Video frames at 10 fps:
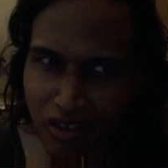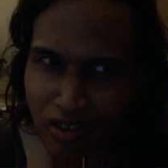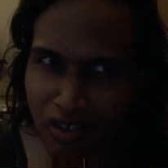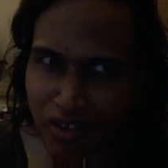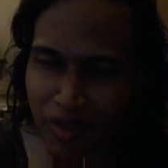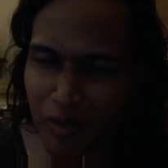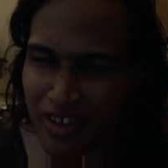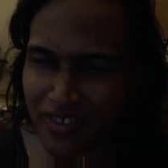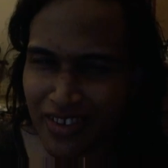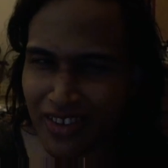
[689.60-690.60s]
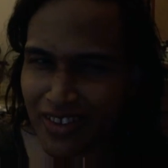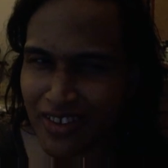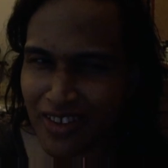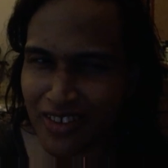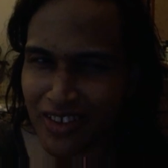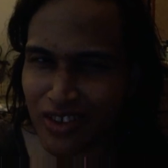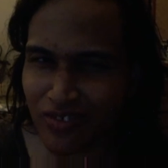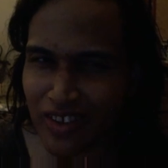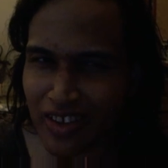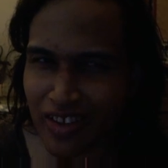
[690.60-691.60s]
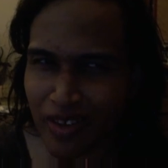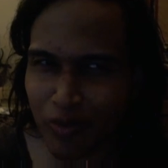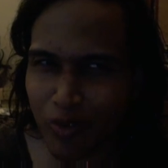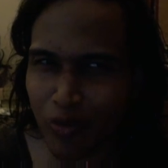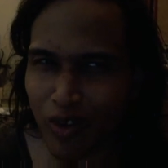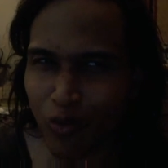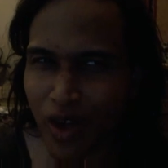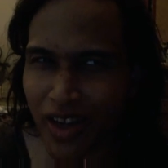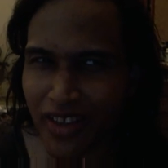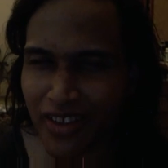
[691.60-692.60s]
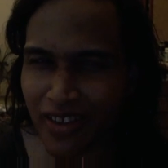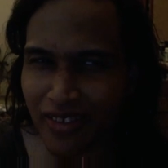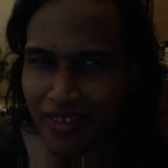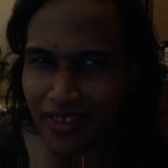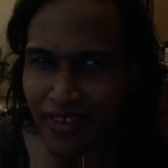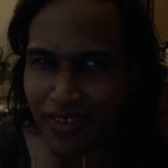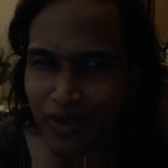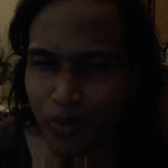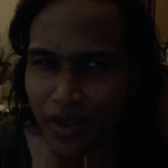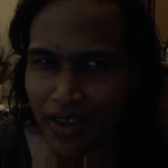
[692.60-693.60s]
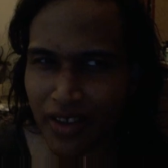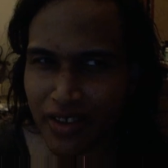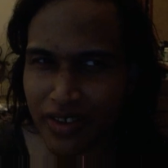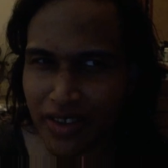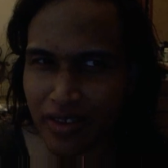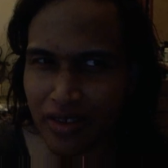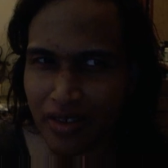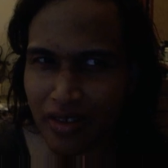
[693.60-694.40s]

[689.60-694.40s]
or I mean the seller doesn't need to feel anything. Why did I say the way I did?